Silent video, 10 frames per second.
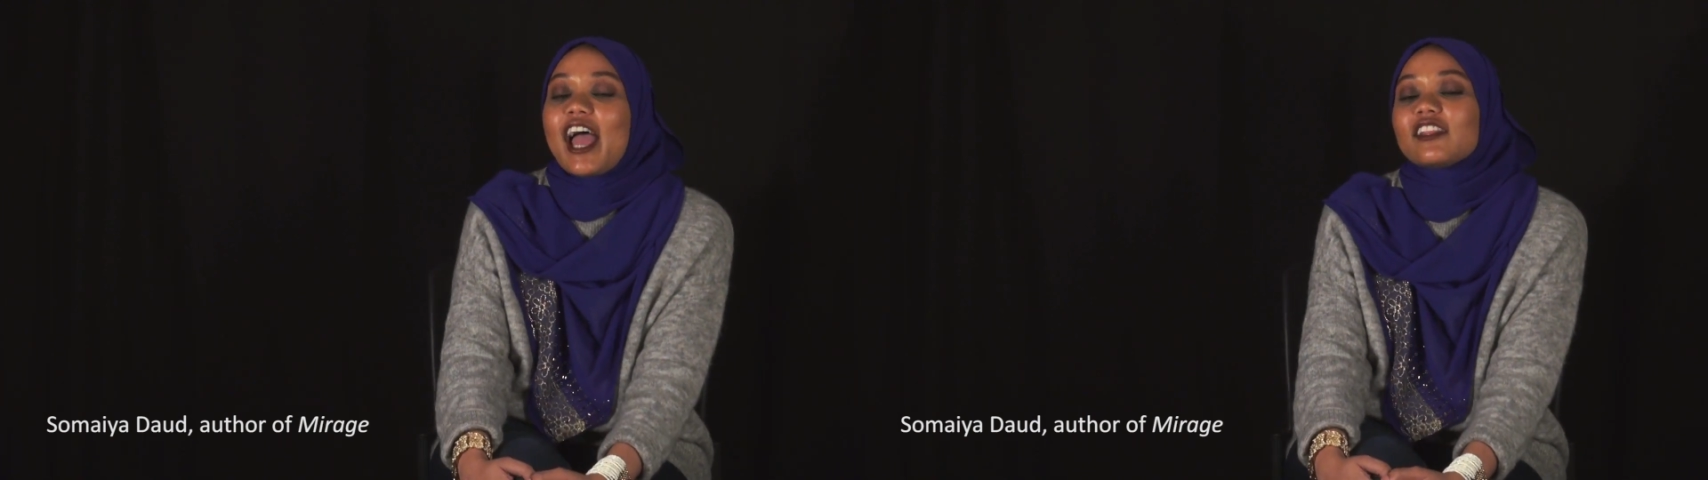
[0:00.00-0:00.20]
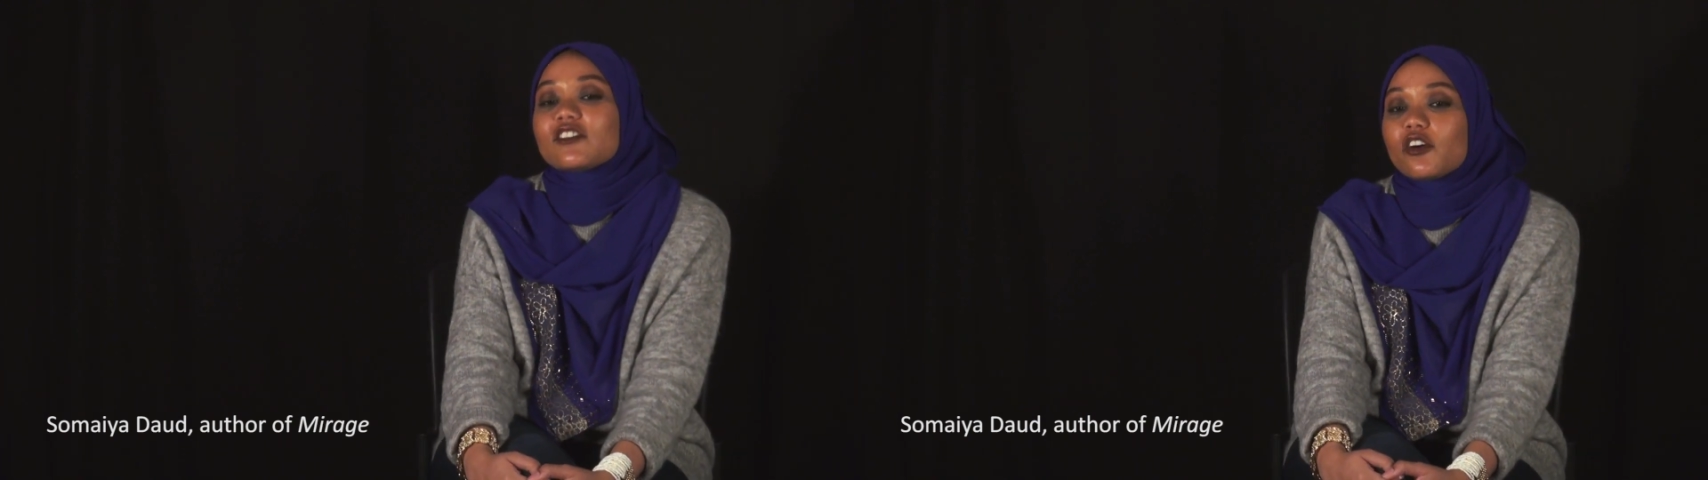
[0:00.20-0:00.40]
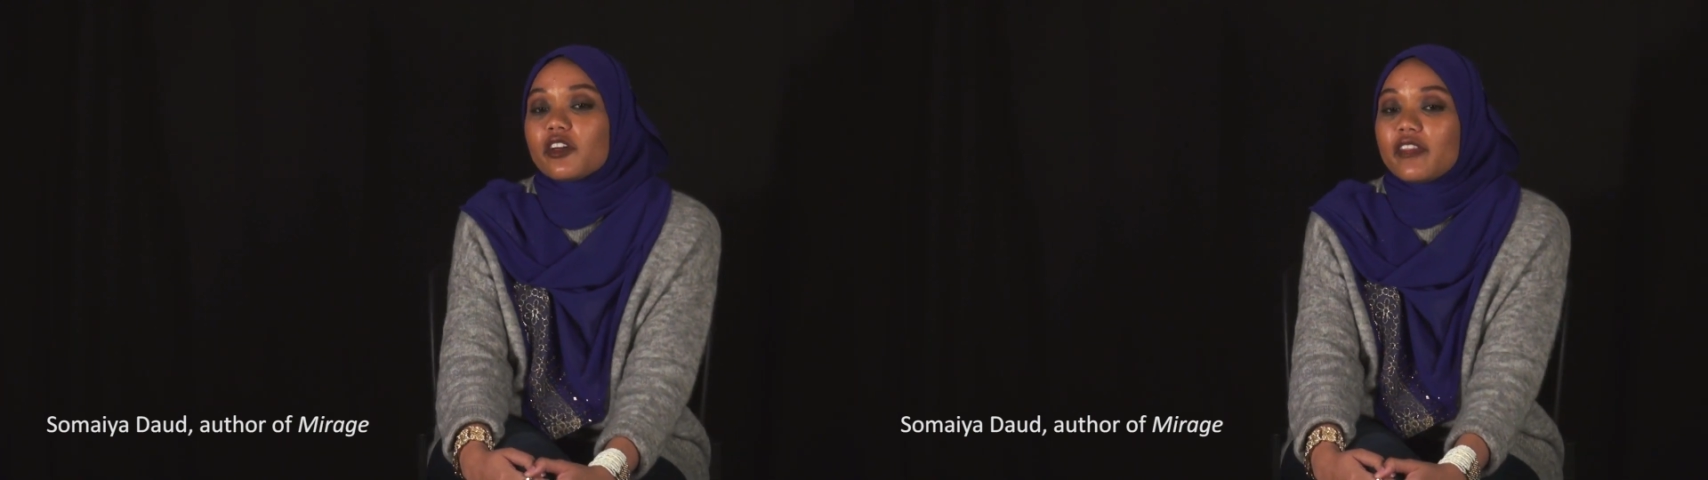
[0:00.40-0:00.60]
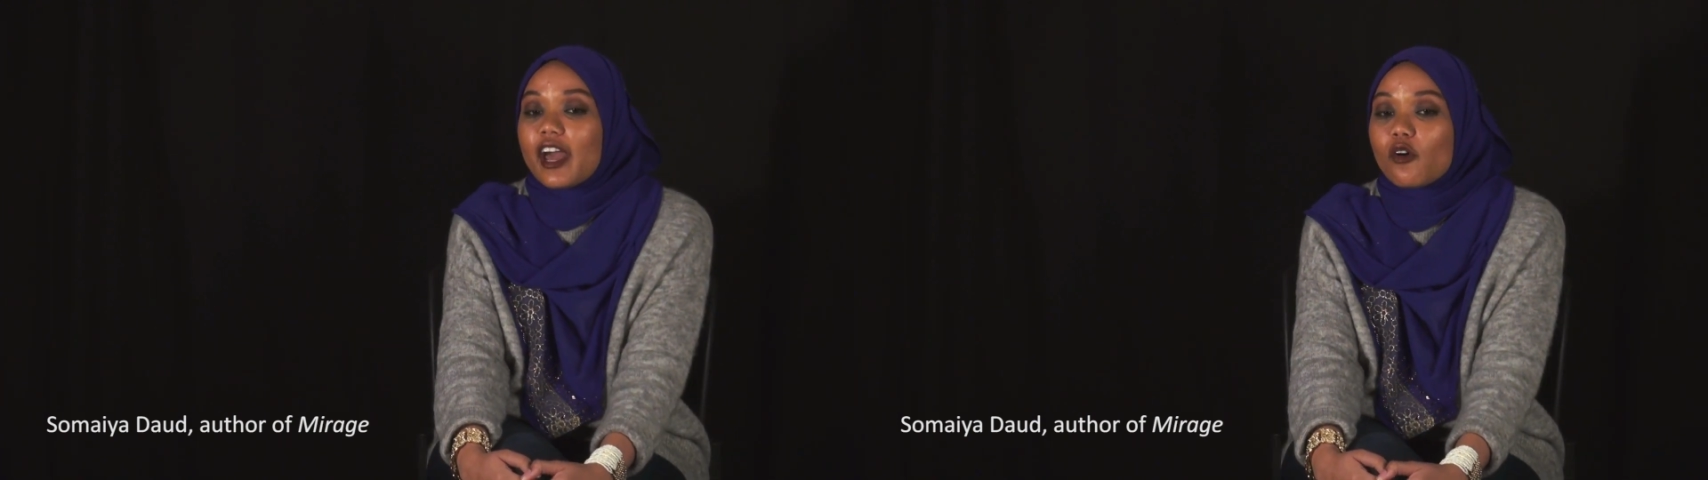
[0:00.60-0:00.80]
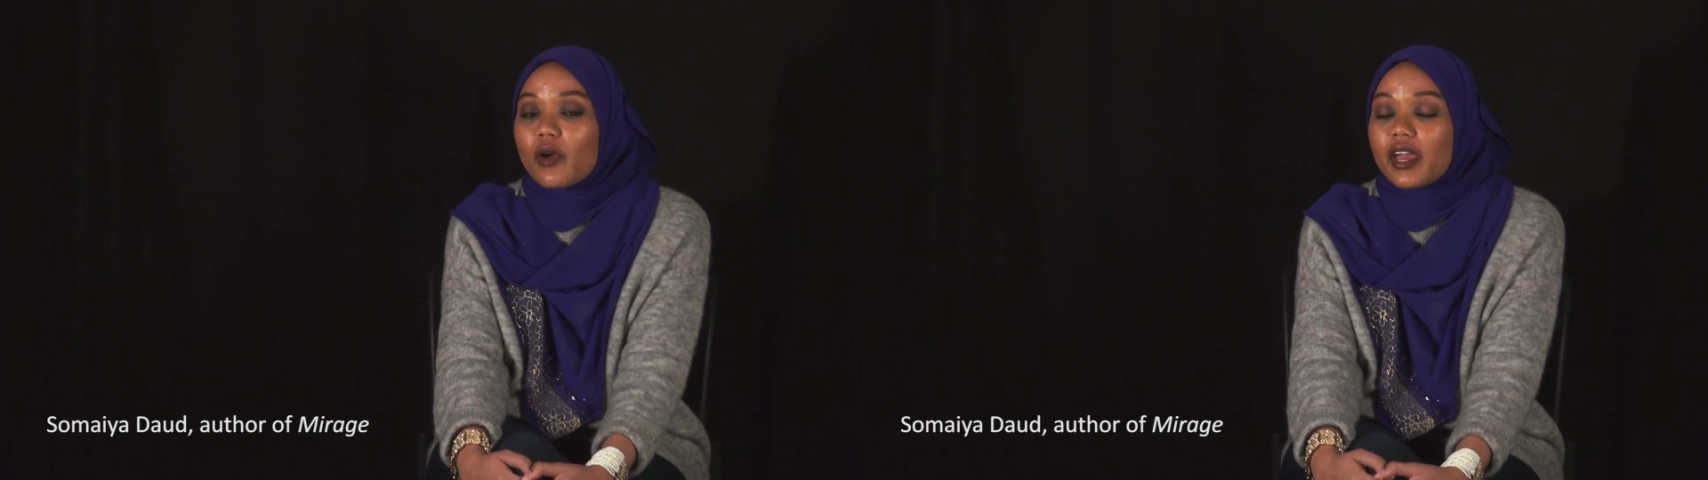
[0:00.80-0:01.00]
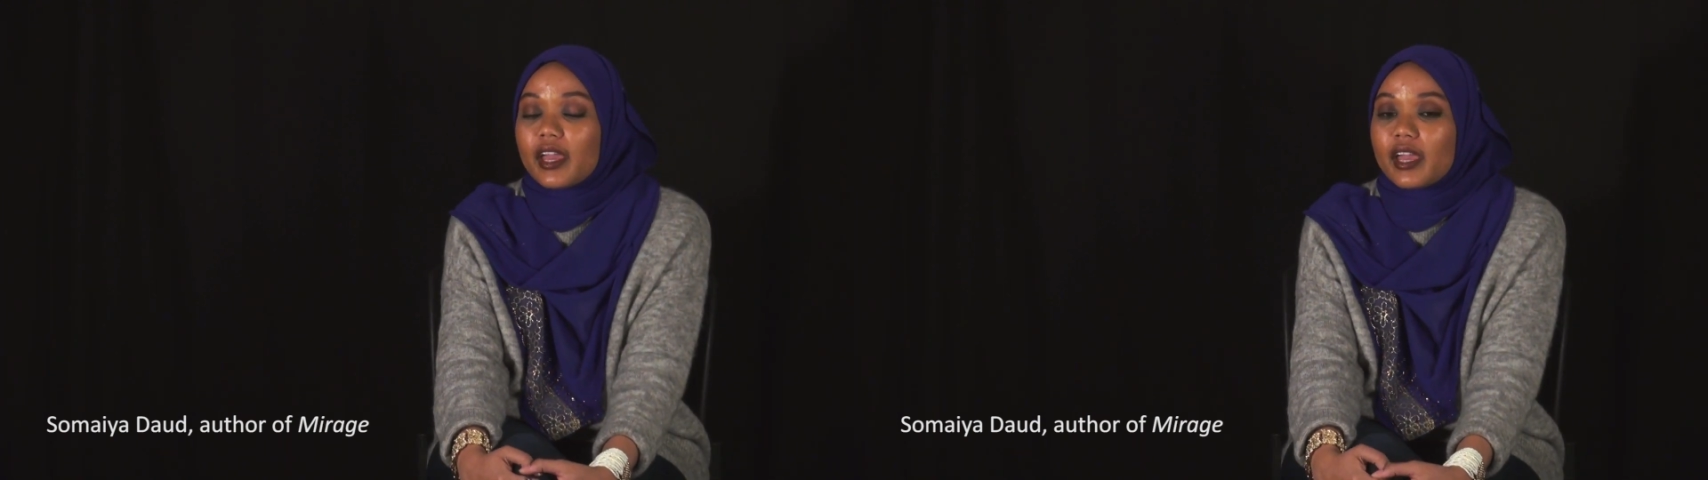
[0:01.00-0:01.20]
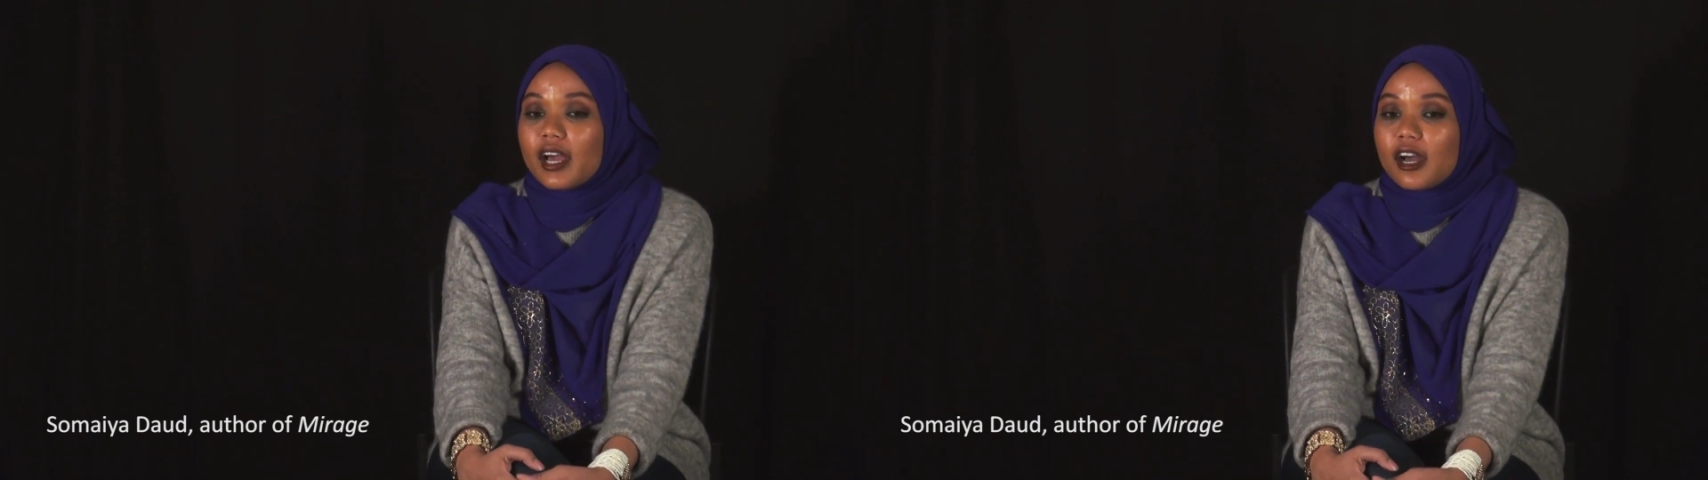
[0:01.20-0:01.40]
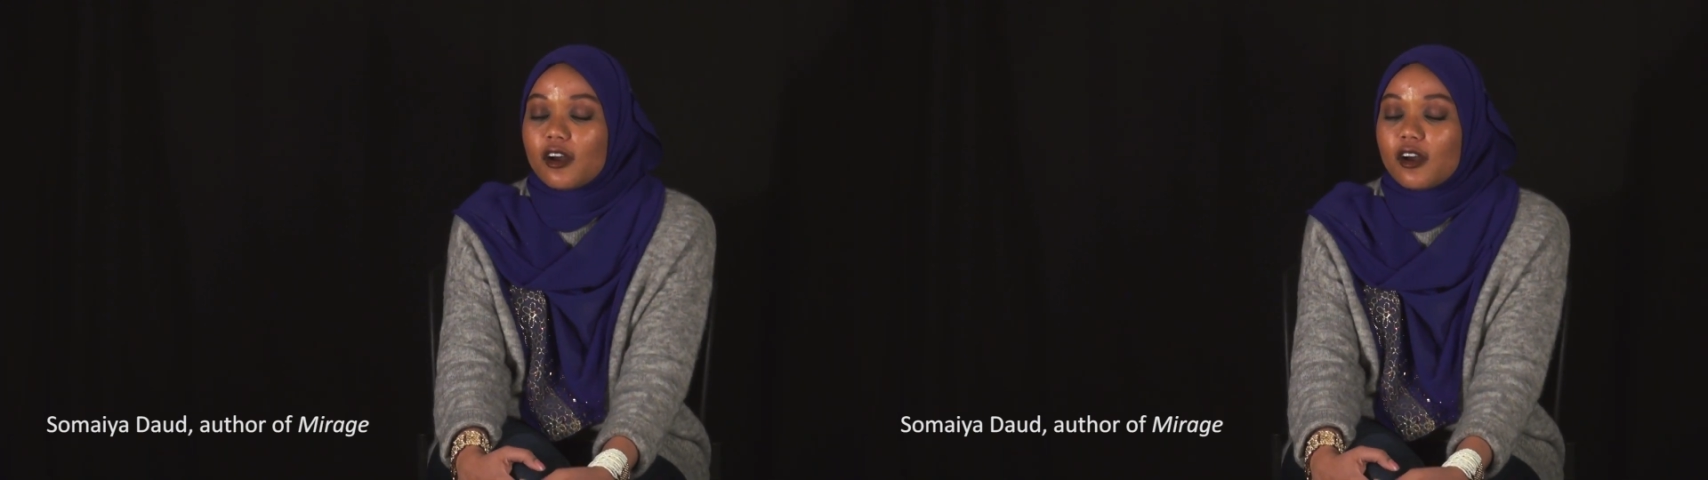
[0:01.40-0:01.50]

And so in that way,